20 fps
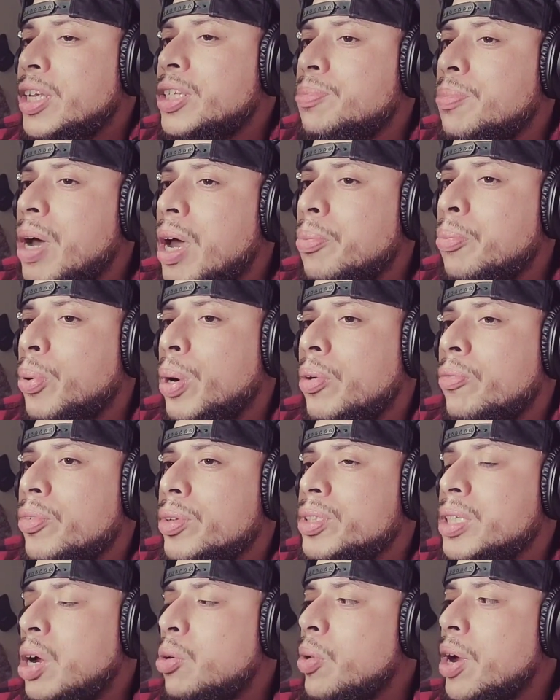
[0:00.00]
my
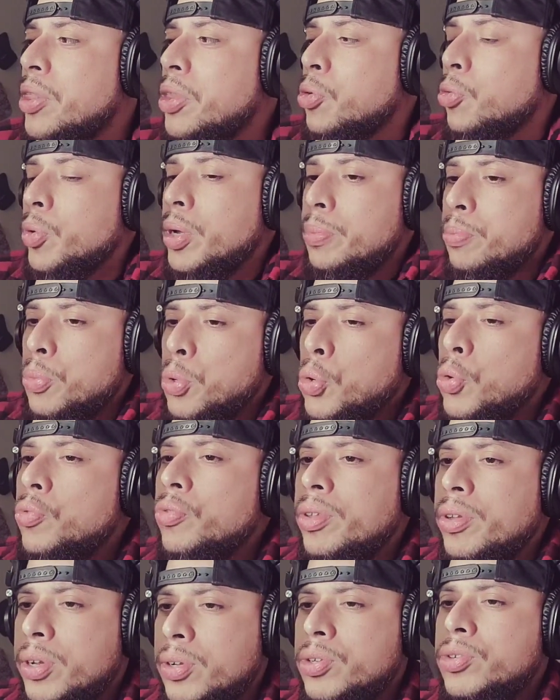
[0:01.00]
preference. I'd rather remove
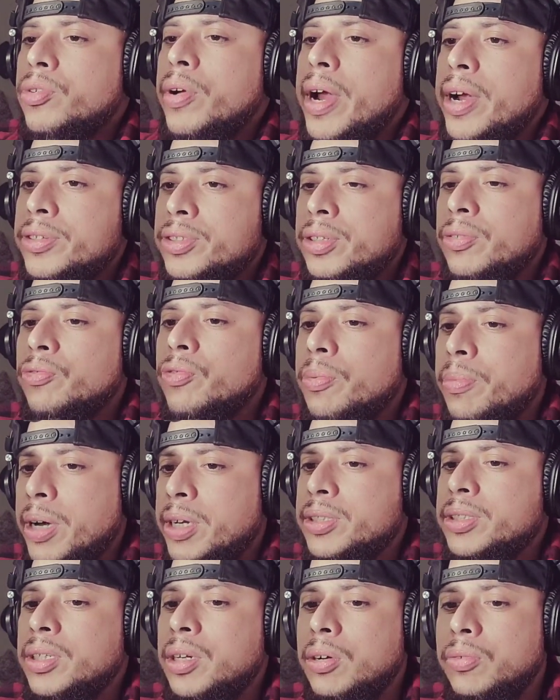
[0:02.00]
the distraction for
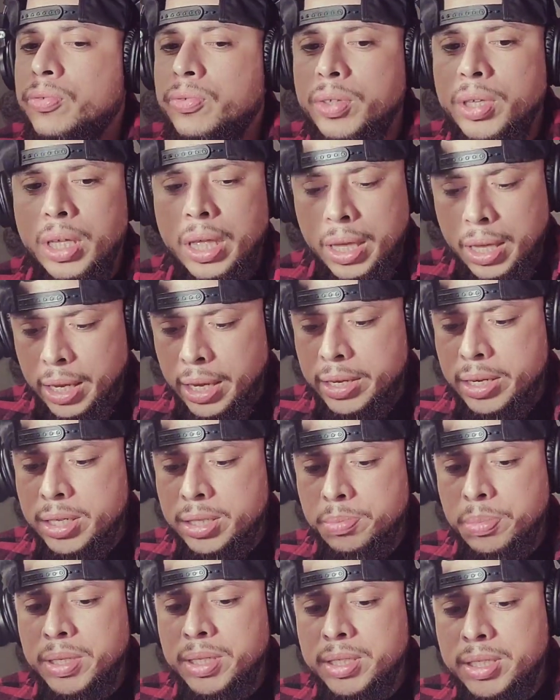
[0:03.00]
myself and
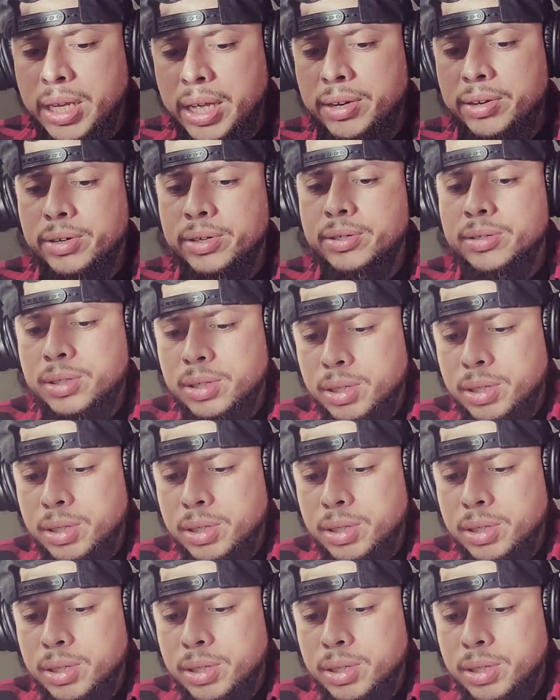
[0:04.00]
just be centered